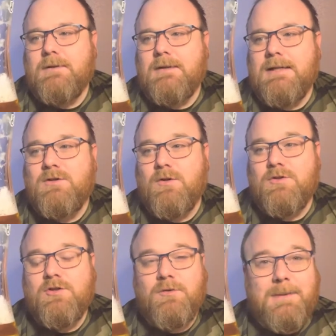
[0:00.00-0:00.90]
it's not
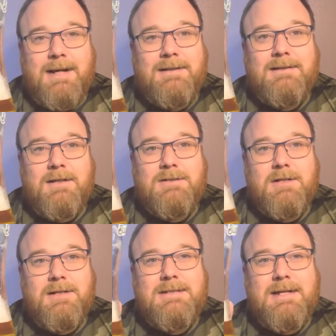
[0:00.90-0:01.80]
too bad.
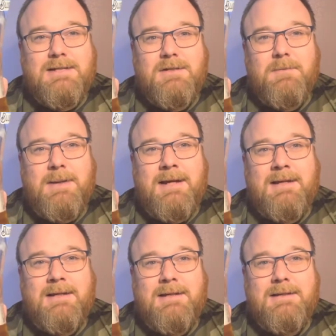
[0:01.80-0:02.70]
I'd say it's on a
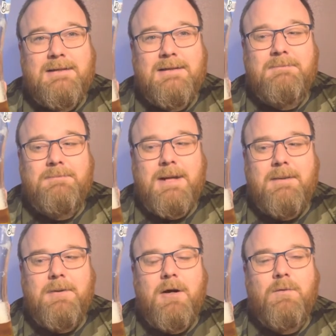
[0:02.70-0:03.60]
bad
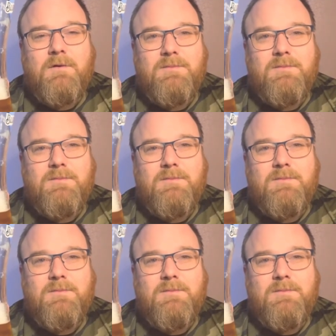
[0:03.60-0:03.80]
par with